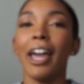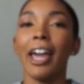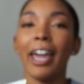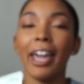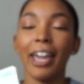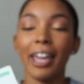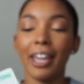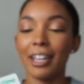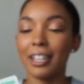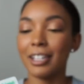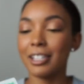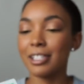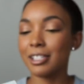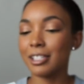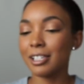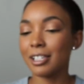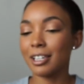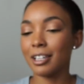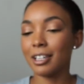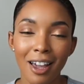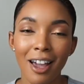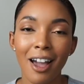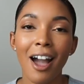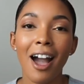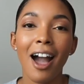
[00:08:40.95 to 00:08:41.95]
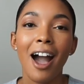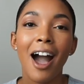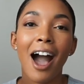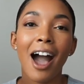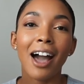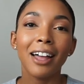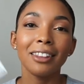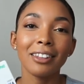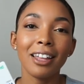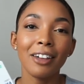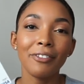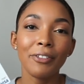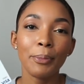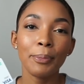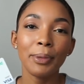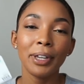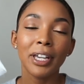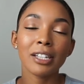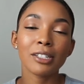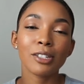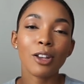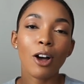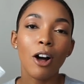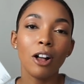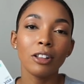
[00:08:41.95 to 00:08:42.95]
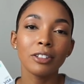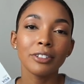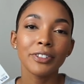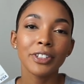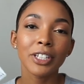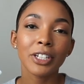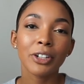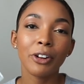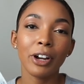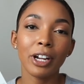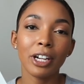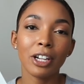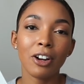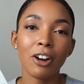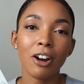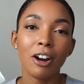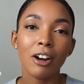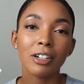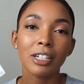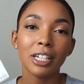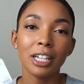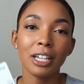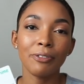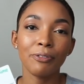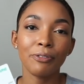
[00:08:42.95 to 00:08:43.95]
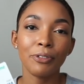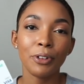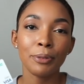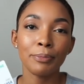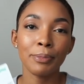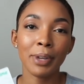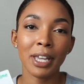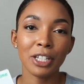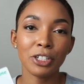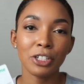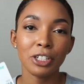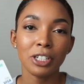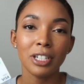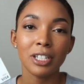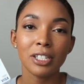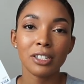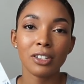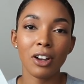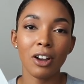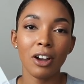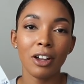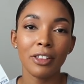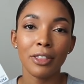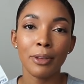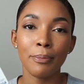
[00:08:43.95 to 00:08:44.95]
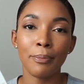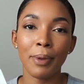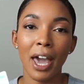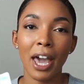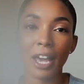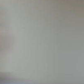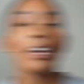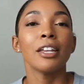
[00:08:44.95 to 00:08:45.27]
And I love it because all of the credit card information is on the back.